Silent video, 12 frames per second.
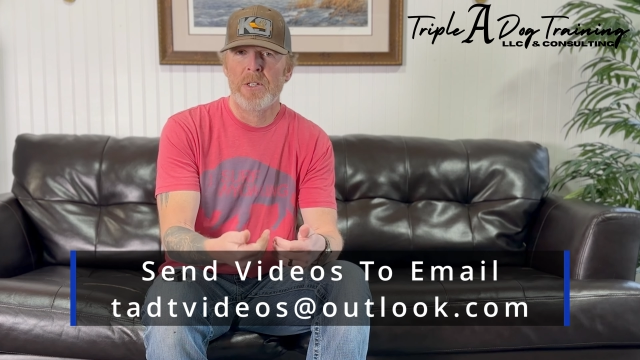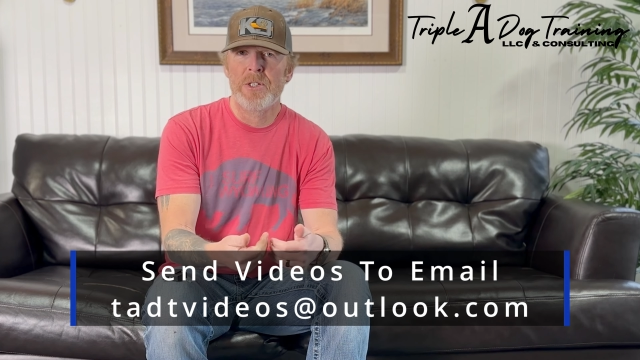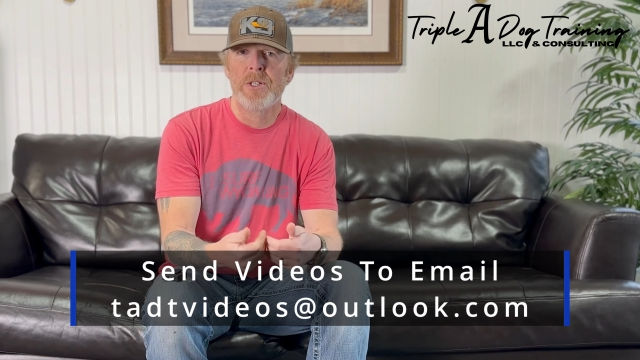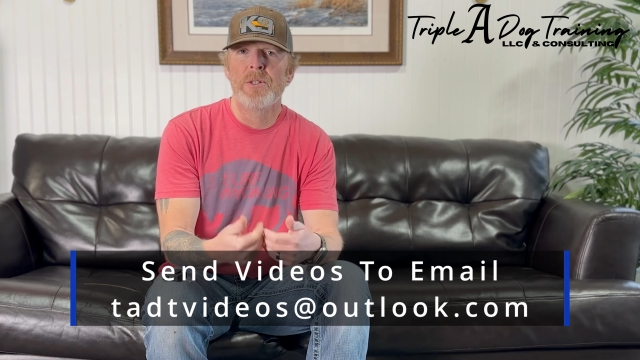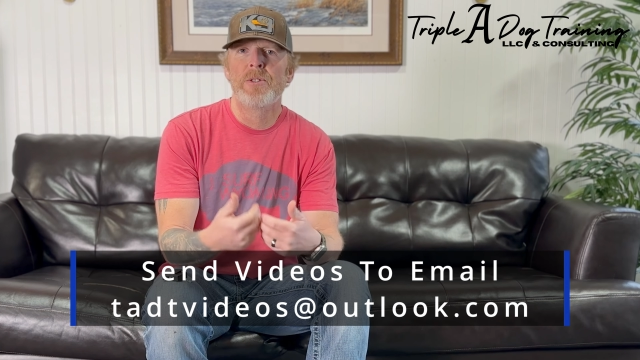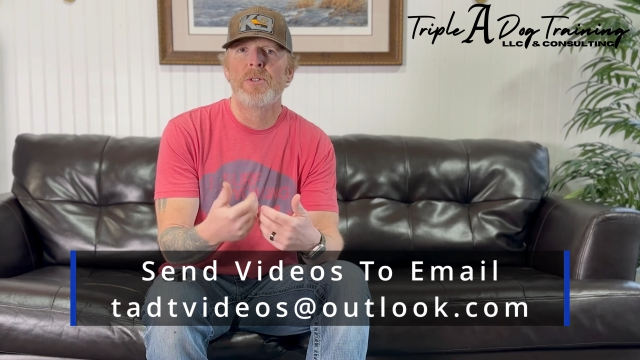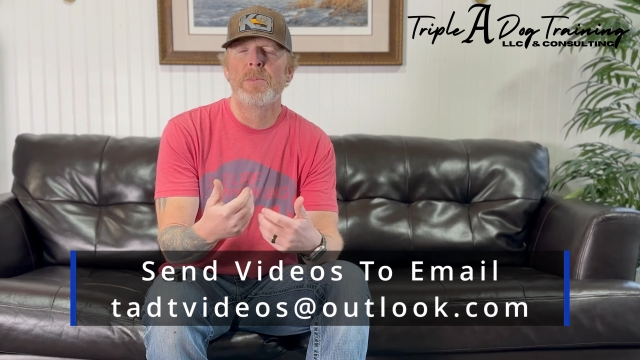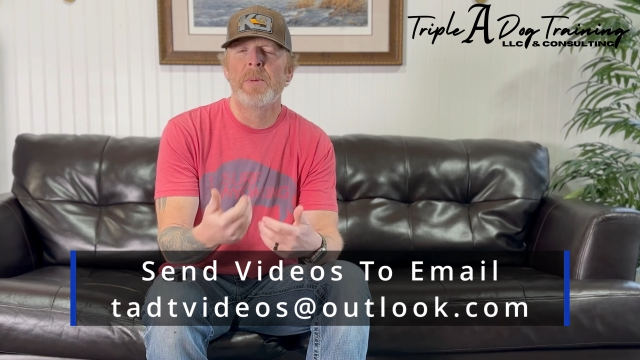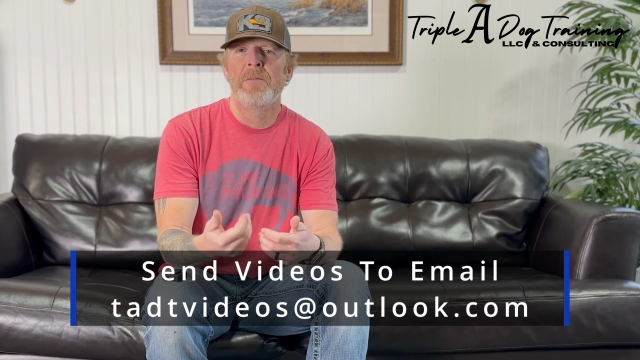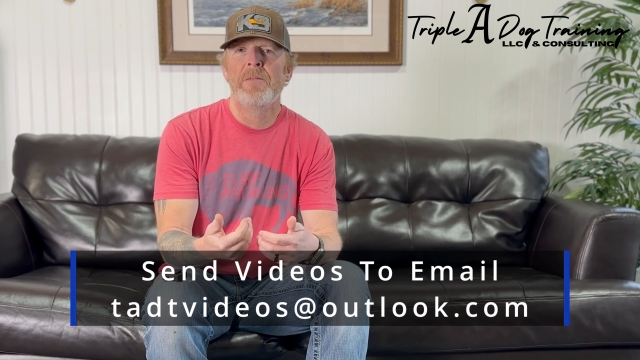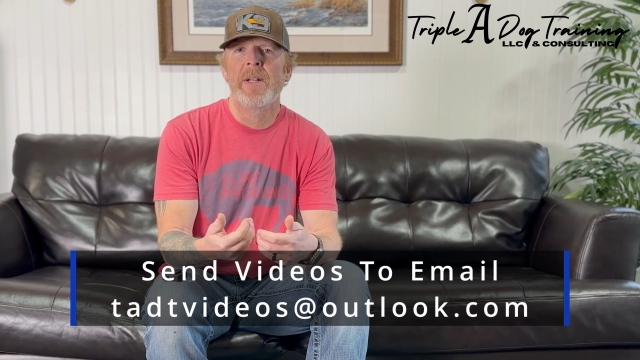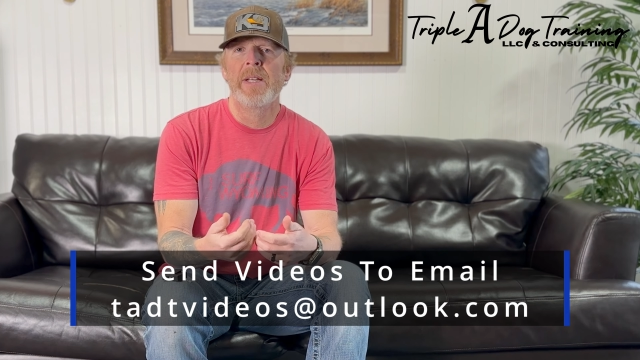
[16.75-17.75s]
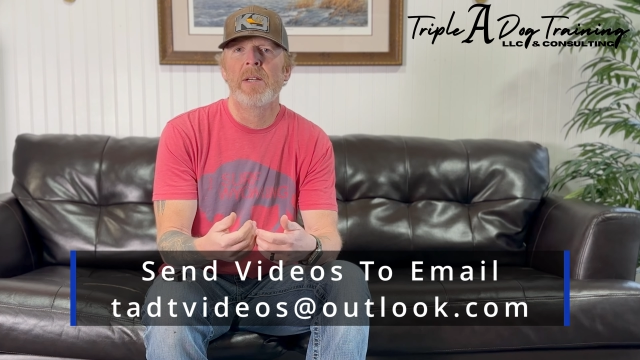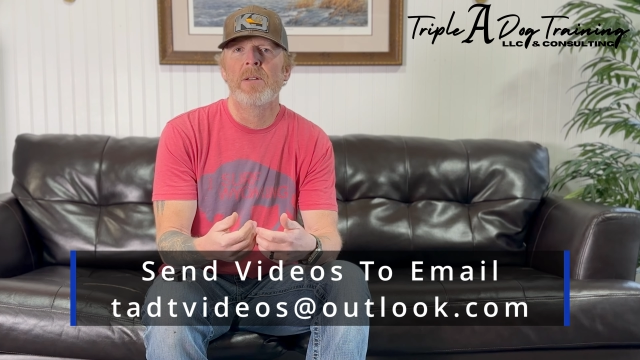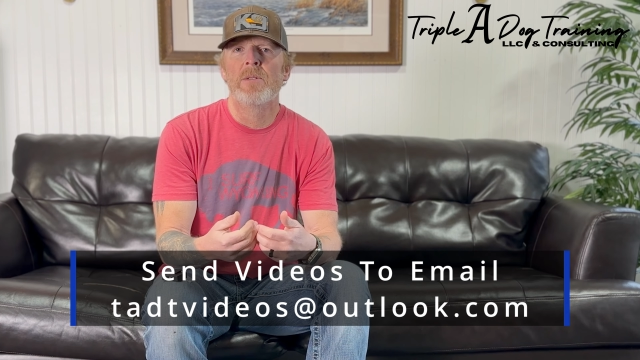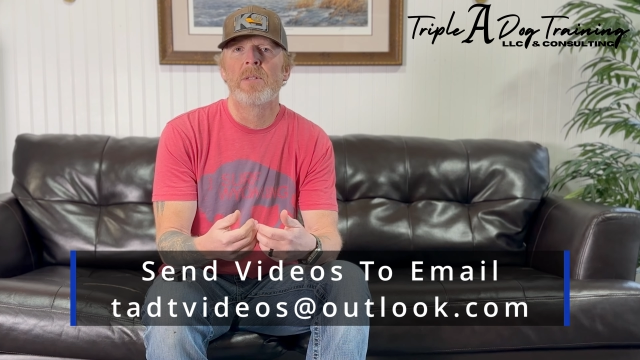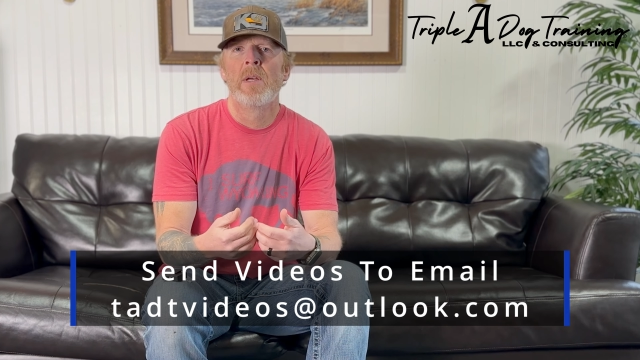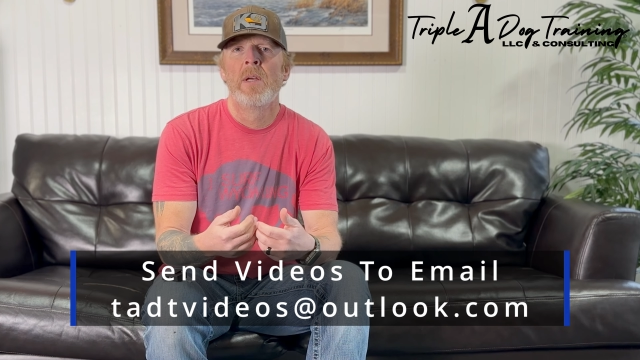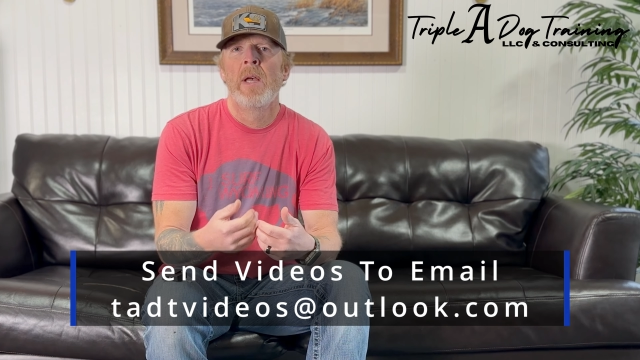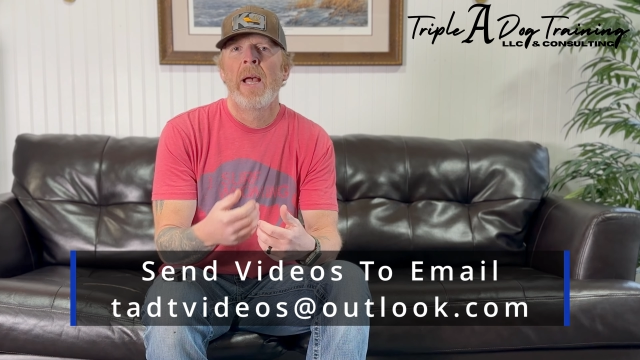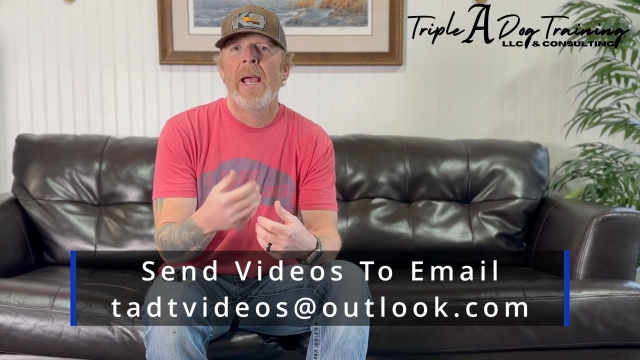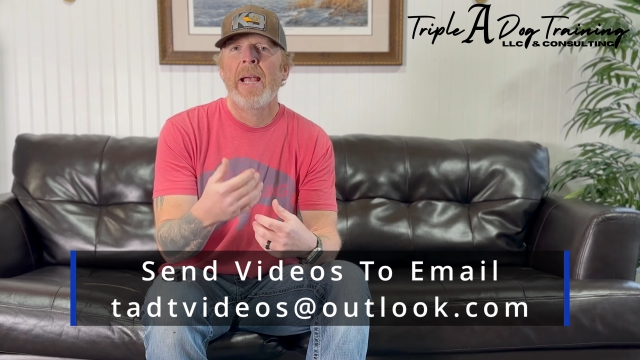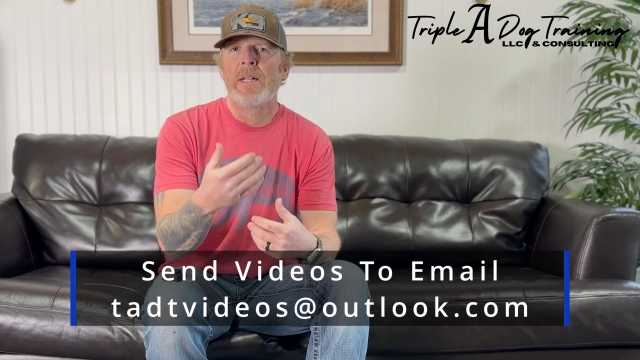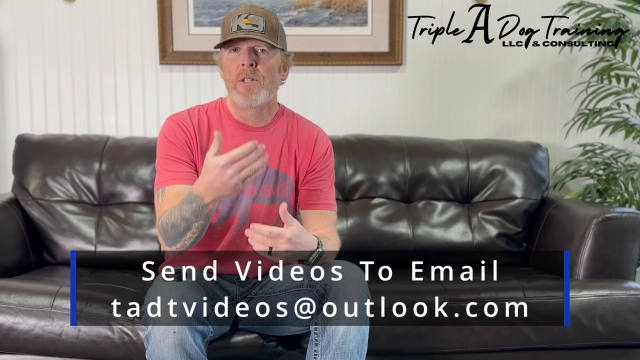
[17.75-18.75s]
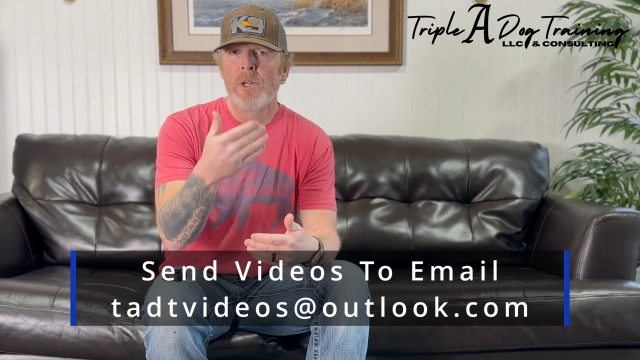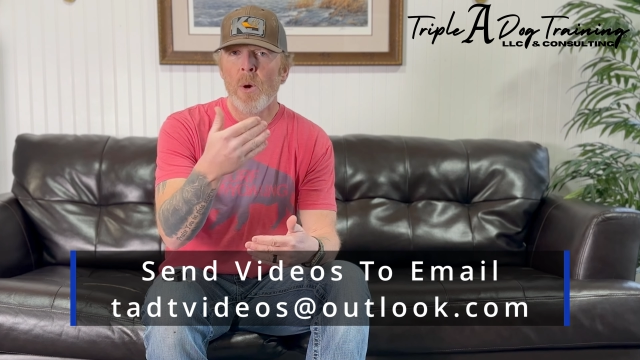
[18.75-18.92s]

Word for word: as YouTube and videos, and